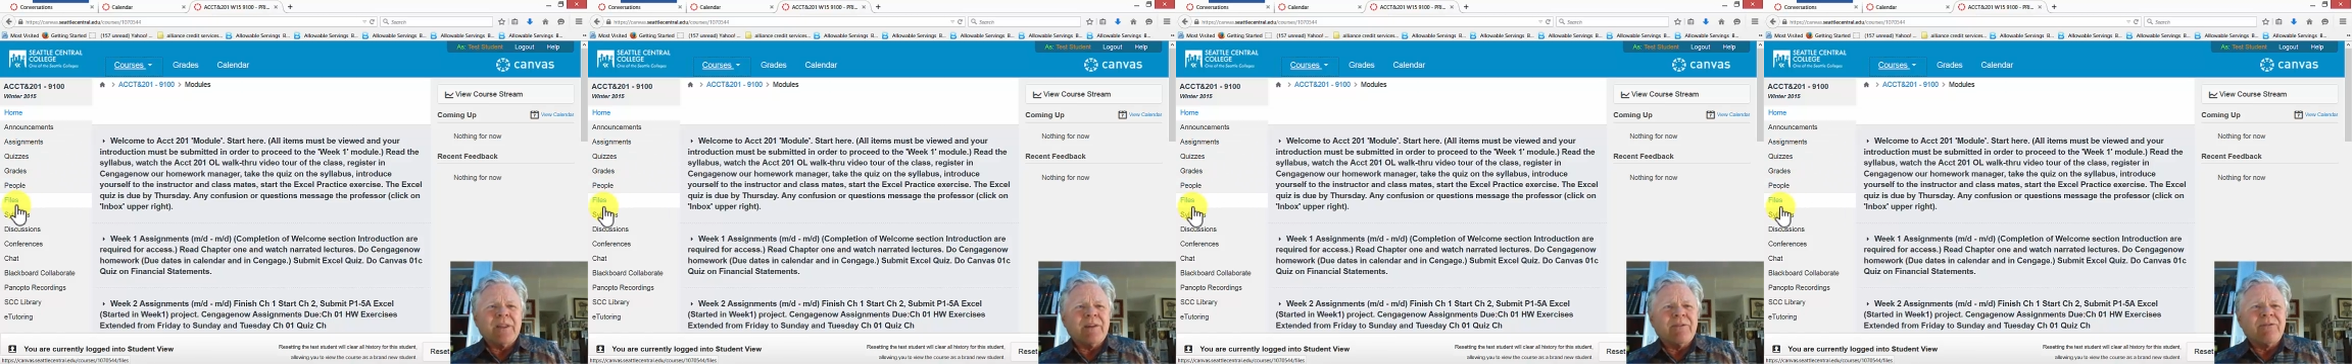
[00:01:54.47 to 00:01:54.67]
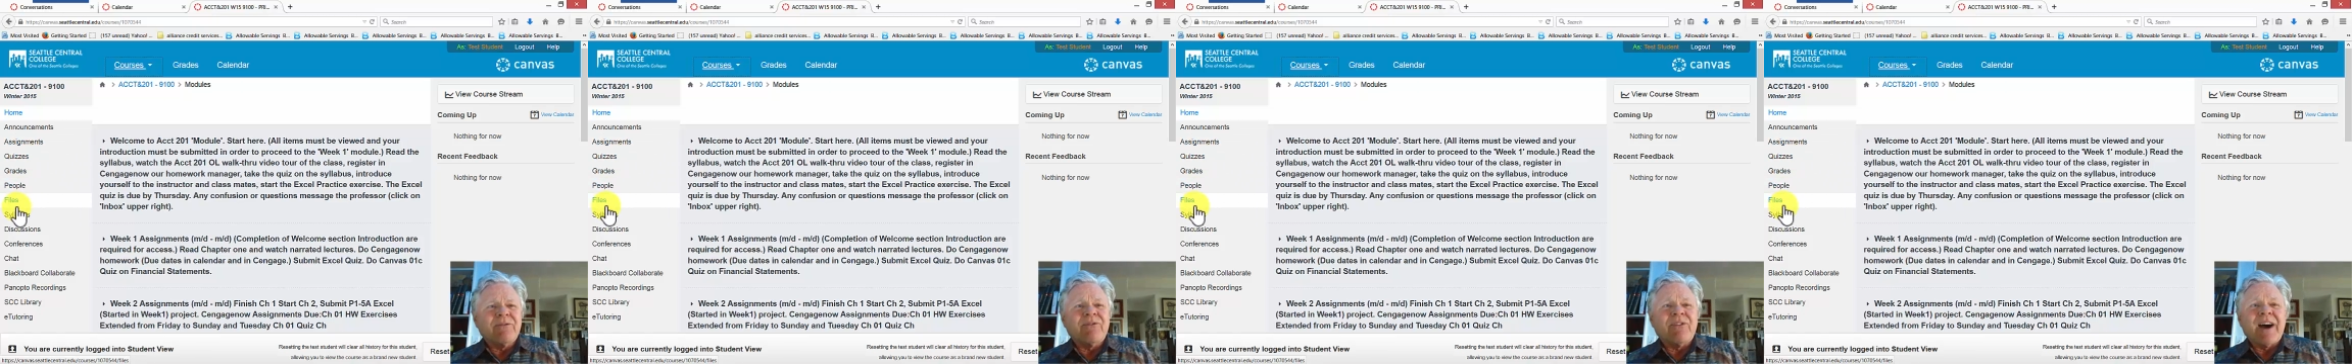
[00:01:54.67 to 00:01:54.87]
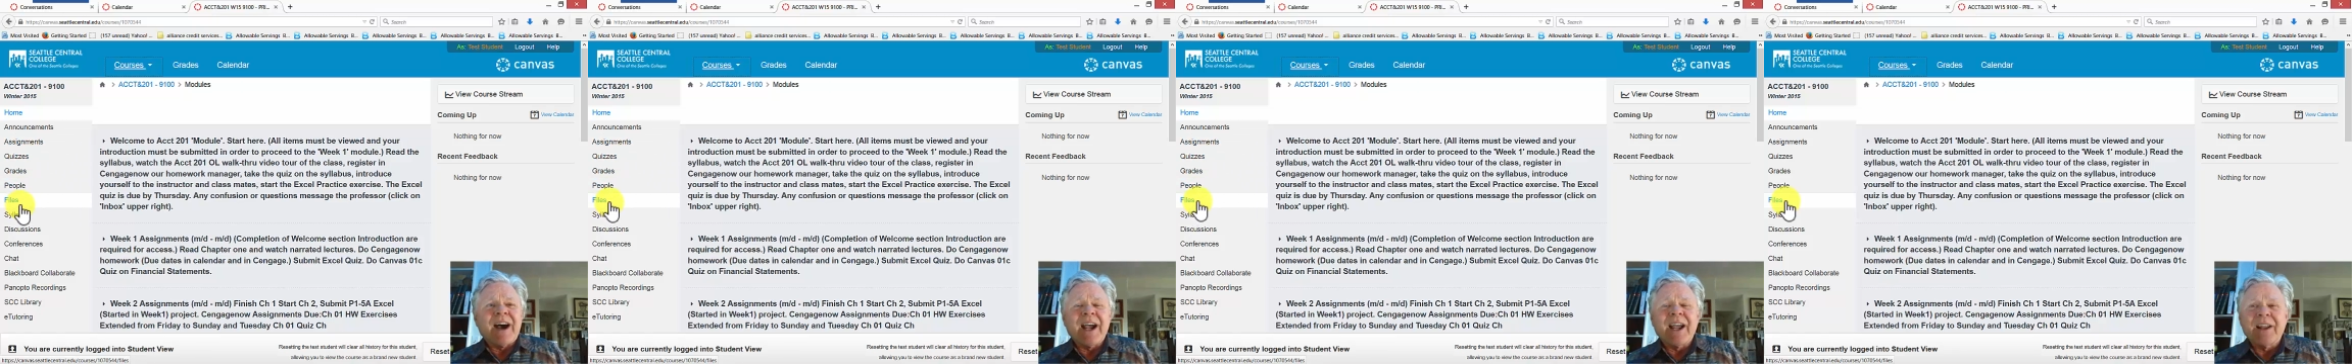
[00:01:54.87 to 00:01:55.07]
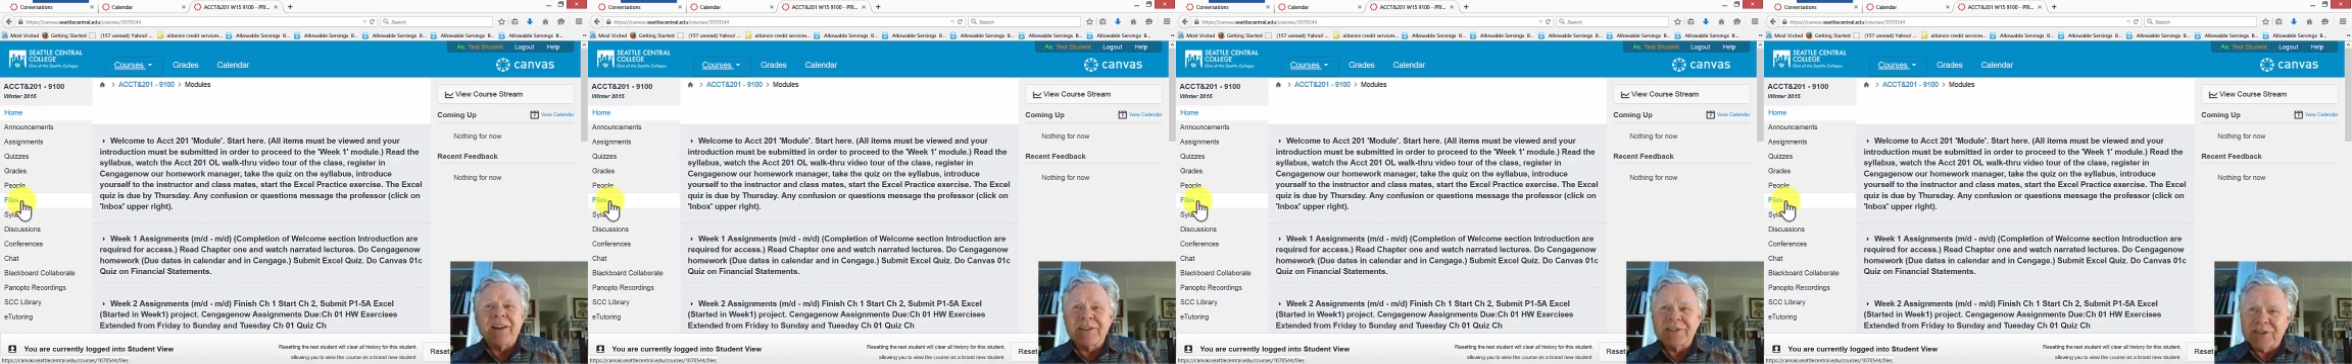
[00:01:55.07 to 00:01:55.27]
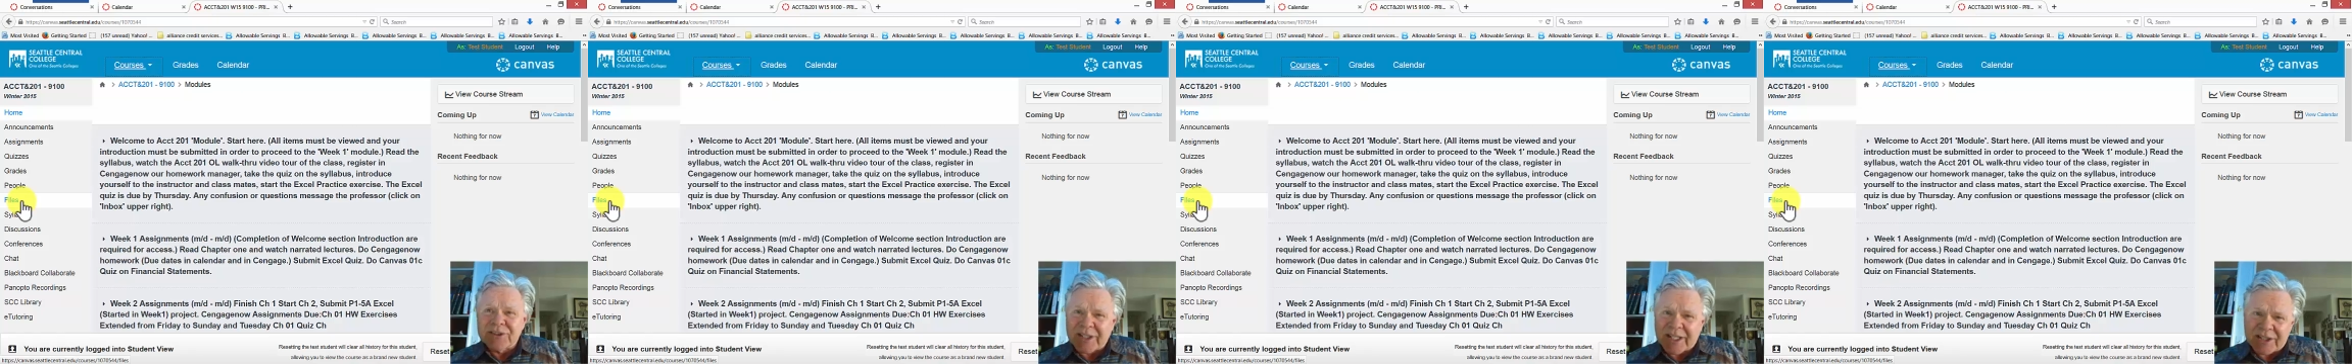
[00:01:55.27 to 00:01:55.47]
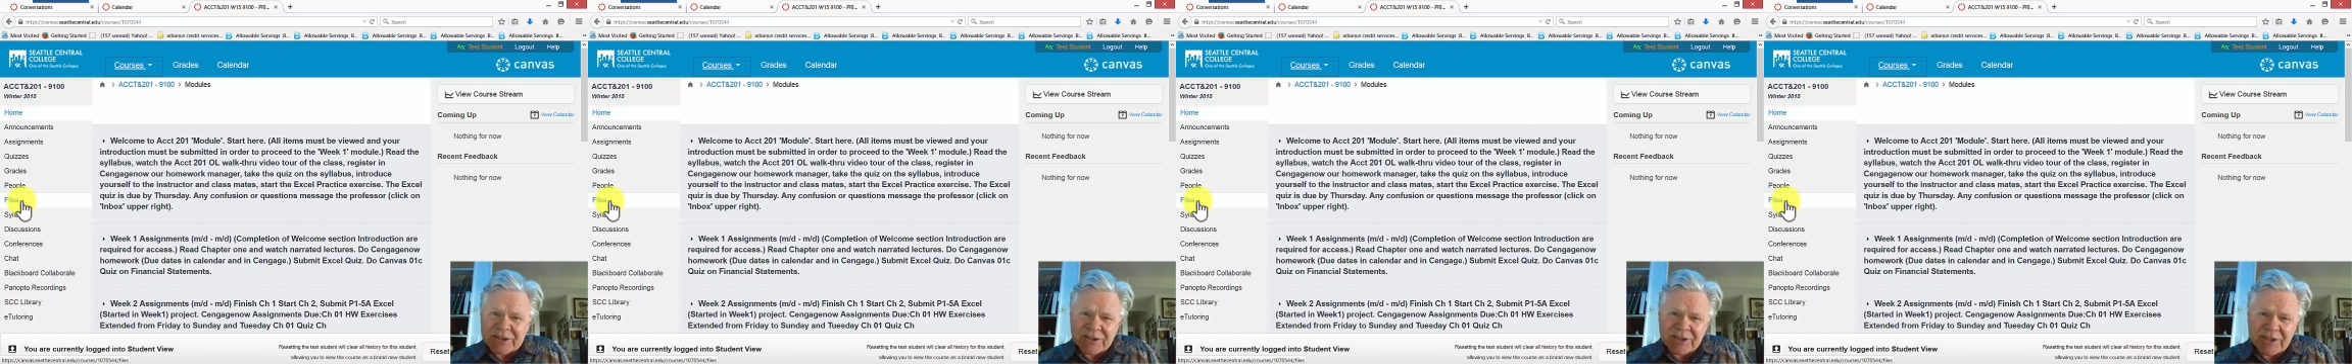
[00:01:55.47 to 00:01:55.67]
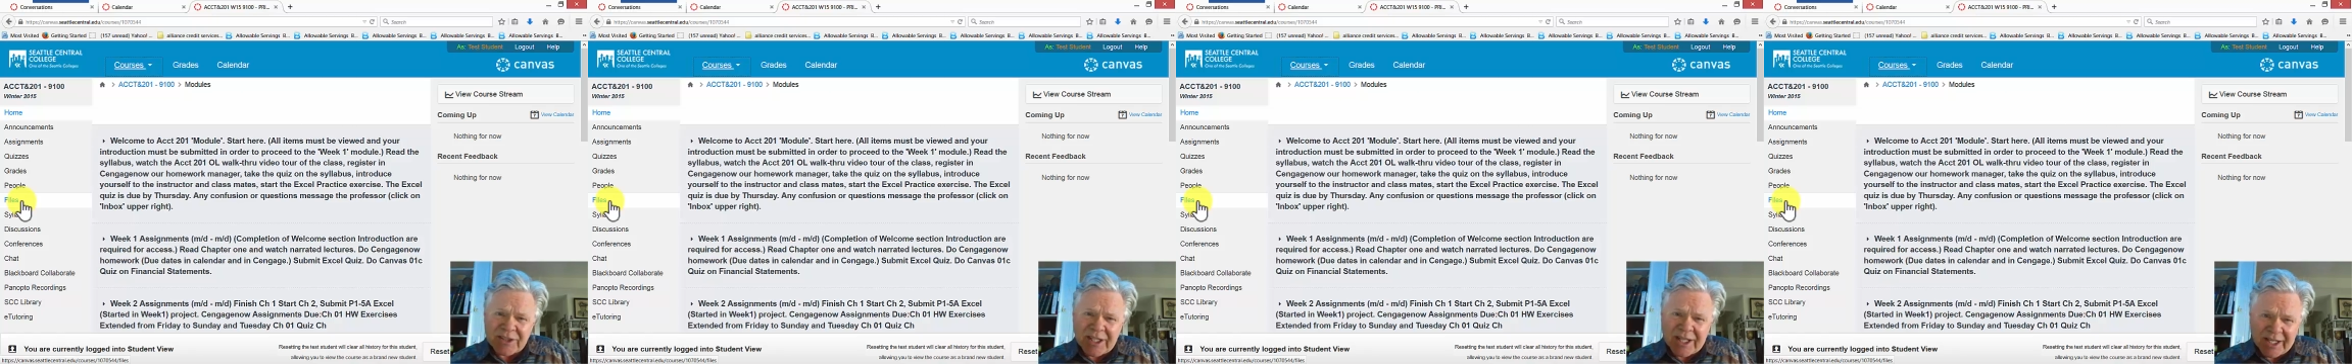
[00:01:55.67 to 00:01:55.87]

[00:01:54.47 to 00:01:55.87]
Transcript: a file section,